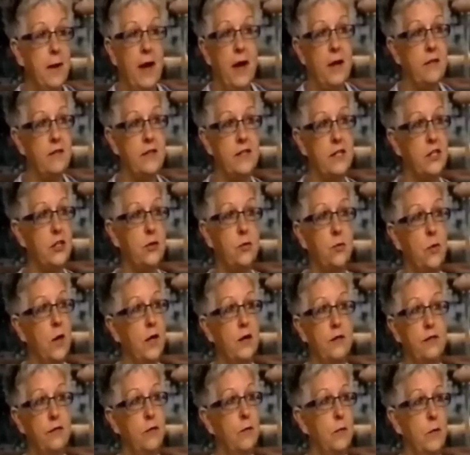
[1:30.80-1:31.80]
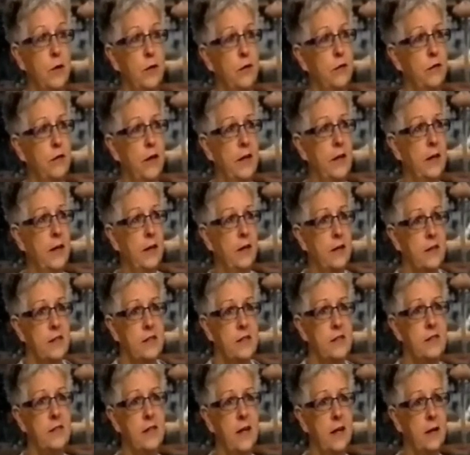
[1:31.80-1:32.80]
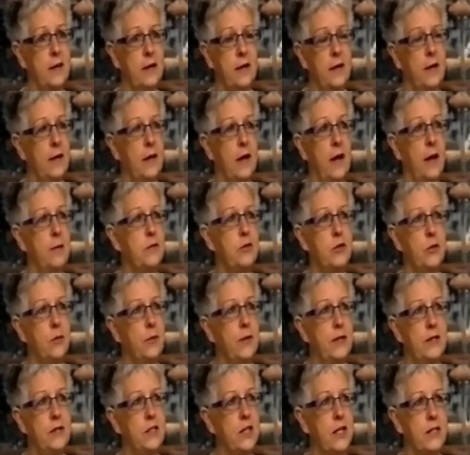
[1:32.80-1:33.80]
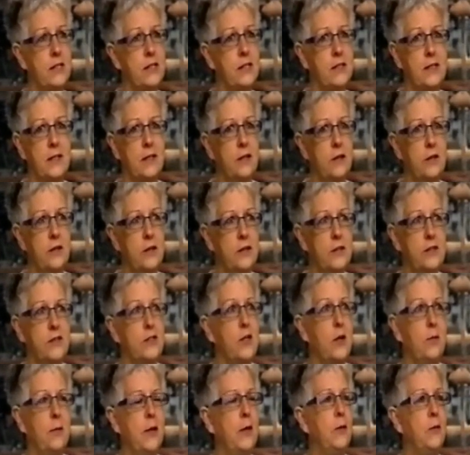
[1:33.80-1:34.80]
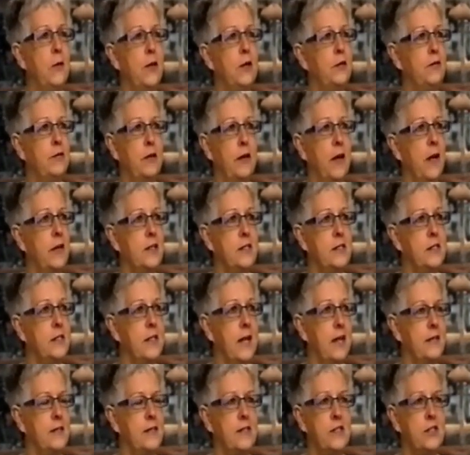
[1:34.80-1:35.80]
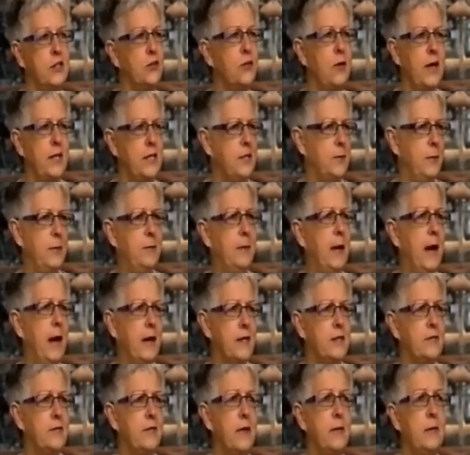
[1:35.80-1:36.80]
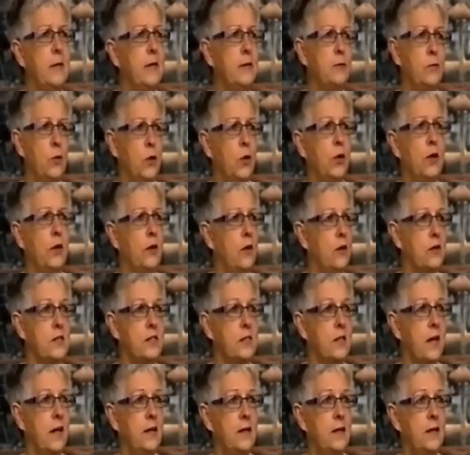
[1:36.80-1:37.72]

Being part of such a wonderful movie, and as I say, I'm sure Peter Jackson's included so many wonderful artisans. It's great to be part of them and work